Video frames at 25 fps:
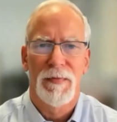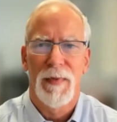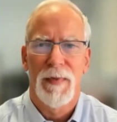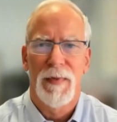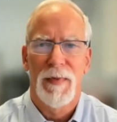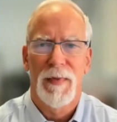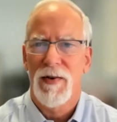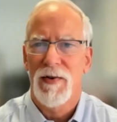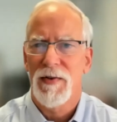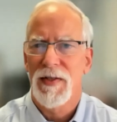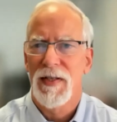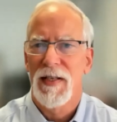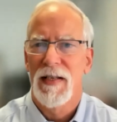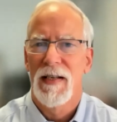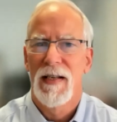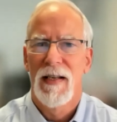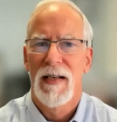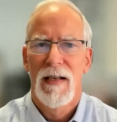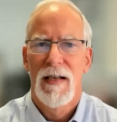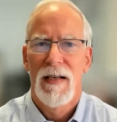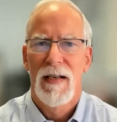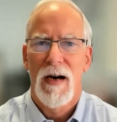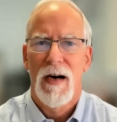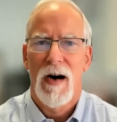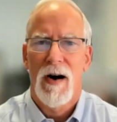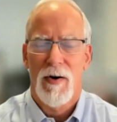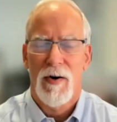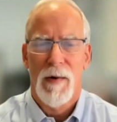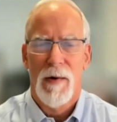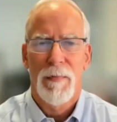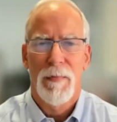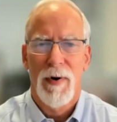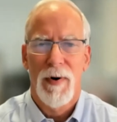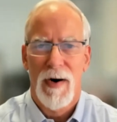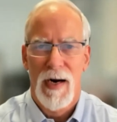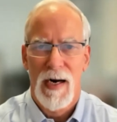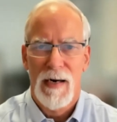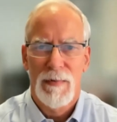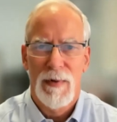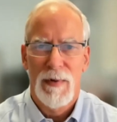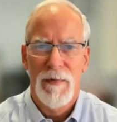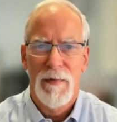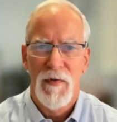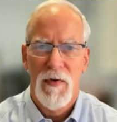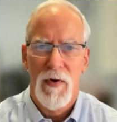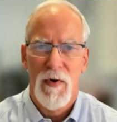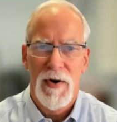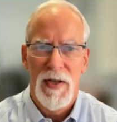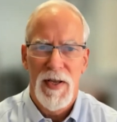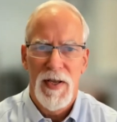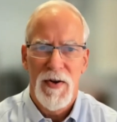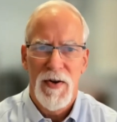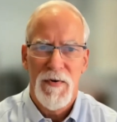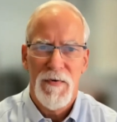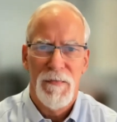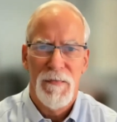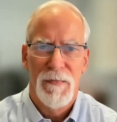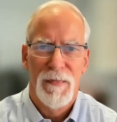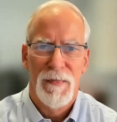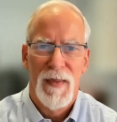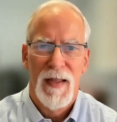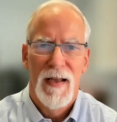meals are a problem for you.